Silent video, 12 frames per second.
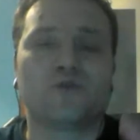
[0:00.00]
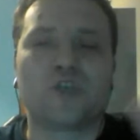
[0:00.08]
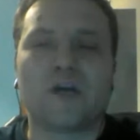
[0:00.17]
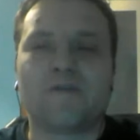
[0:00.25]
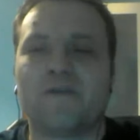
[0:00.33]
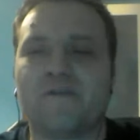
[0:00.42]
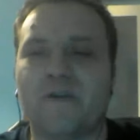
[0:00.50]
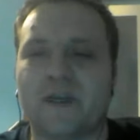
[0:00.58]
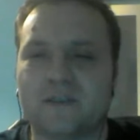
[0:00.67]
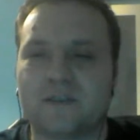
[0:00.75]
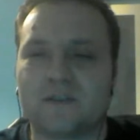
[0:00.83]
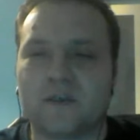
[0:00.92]
to
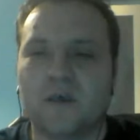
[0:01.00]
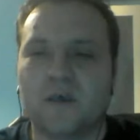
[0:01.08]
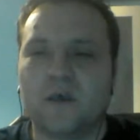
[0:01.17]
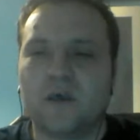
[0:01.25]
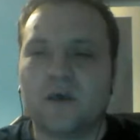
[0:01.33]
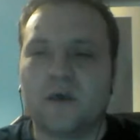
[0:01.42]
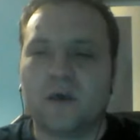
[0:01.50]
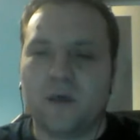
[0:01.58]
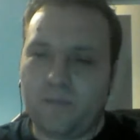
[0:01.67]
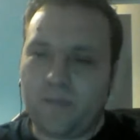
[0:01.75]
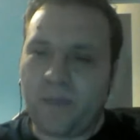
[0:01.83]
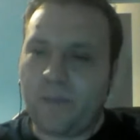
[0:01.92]
JavaFX
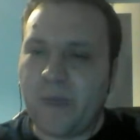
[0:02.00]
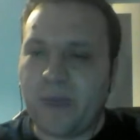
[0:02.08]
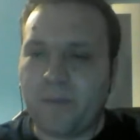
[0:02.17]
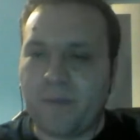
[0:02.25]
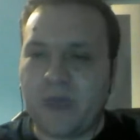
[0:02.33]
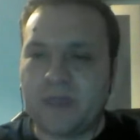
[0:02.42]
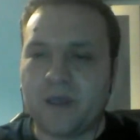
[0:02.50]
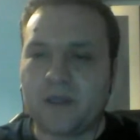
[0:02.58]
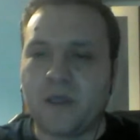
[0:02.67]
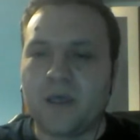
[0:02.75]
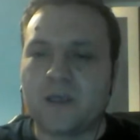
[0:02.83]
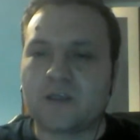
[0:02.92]
uh, back back
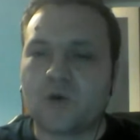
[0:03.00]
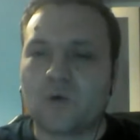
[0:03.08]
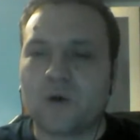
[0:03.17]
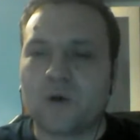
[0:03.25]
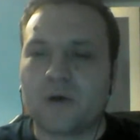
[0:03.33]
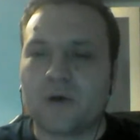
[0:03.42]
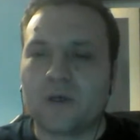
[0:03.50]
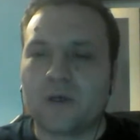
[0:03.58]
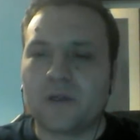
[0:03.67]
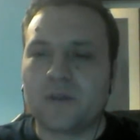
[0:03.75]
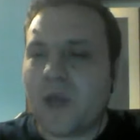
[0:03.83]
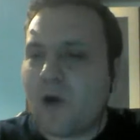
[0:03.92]
then. So
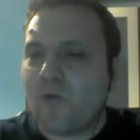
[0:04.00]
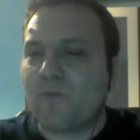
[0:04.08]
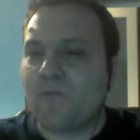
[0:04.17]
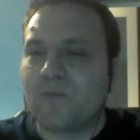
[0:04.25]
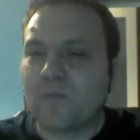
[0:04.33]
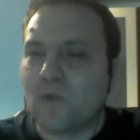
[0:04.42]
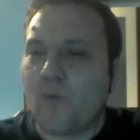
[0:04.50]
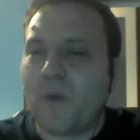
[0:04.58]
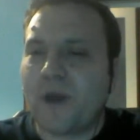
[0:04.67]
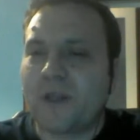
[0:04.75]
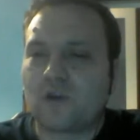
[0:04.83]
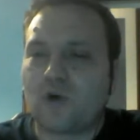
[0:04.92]
uh, now
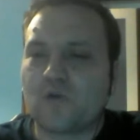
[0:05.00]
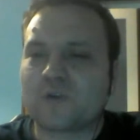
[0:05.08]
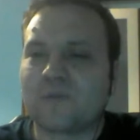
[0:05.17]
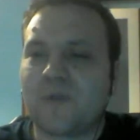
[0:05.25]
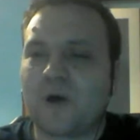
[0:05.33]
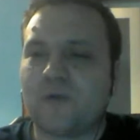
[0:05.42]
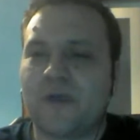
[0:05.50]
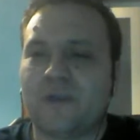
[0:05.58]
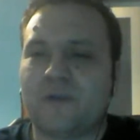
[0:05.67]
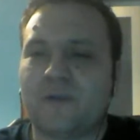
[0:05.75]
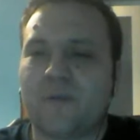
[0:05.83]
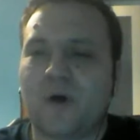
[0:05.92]
nobody talks about
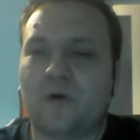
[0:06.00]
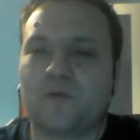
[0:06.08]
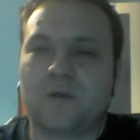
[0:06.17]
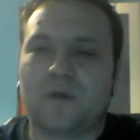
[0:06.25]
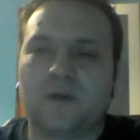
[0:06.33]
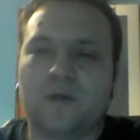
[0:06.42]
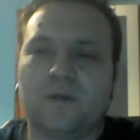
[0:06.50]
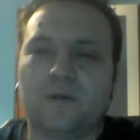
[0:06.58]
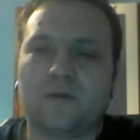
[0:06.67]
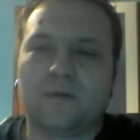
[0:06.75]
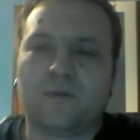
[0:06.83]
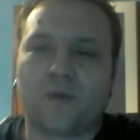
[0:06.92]
that, about uh,
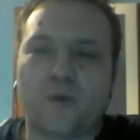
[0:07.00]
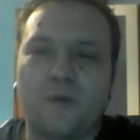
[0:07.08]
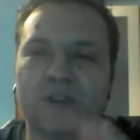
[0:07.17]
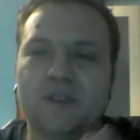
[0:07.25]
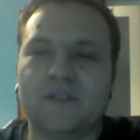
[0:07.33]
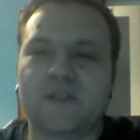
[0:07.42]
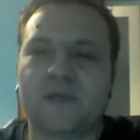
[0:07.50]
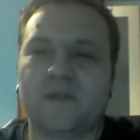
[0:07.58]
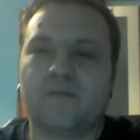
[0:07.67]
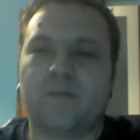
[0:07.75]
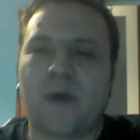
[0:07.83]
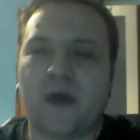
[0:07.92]
properties
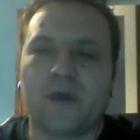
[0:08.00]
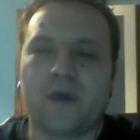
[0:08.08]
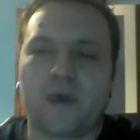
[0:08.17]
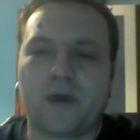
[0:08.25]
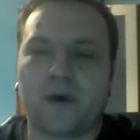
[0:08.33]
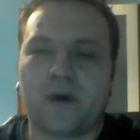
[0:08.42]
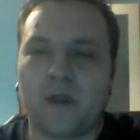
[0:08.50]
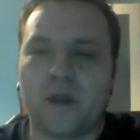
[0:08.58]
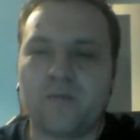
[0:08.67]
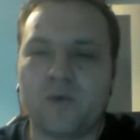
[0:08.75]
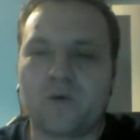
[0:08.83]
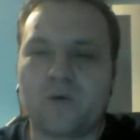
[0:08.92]
and binding
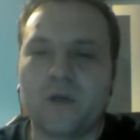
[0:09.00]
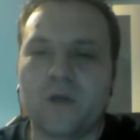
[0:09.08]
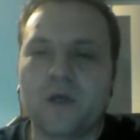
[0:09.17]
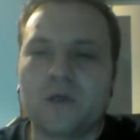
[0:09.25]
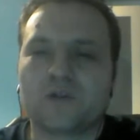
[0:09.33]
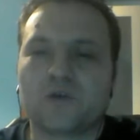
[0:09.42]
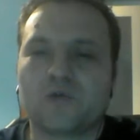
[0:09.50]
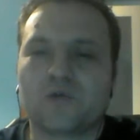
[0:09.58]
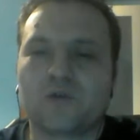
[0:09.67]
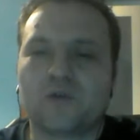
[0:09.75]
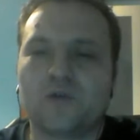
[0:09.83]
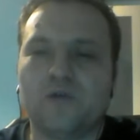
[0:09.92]
anymore.
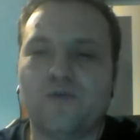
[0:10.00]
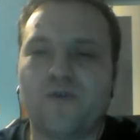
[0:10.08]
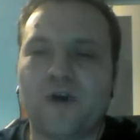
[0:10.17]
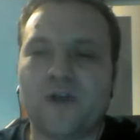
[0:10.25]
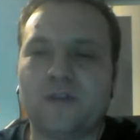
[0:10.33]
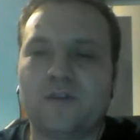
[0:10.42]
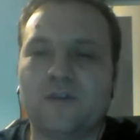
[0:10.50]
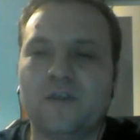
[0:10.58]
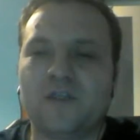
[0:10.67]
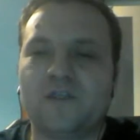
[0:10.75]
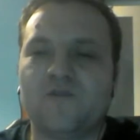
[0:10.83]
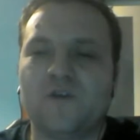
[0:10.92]
So do you find
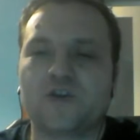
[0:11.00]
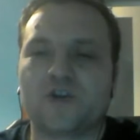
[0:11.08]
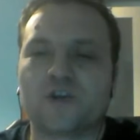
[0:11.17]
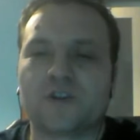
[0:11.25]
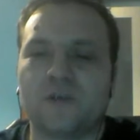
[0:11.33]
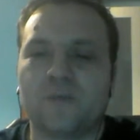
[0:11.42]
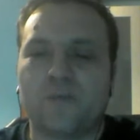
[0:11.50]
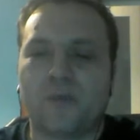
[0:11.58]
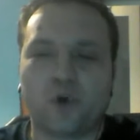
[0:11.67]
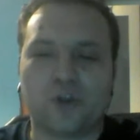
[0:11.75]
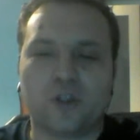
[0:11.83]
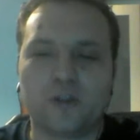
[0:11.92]
these features
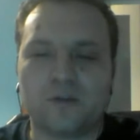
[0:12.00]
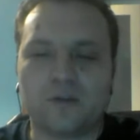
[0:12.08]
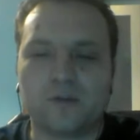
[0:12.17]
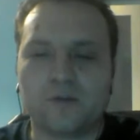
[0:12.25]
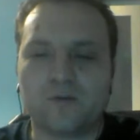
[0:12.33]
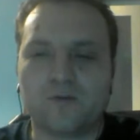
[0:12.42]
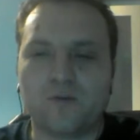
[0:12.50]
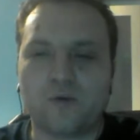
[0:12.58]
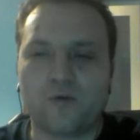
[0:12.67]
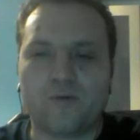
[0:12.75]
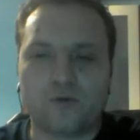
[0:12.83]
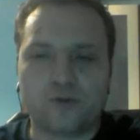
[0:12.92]
important
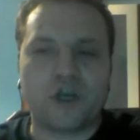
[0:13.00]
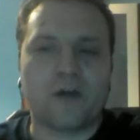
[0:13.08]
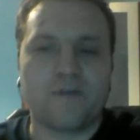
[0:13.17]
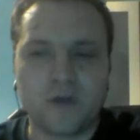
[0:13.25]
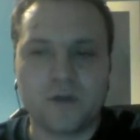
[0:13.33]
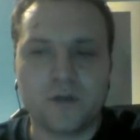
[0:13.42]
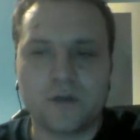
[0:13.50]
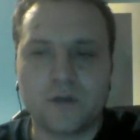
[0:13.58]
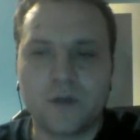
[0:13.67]
for, for Java?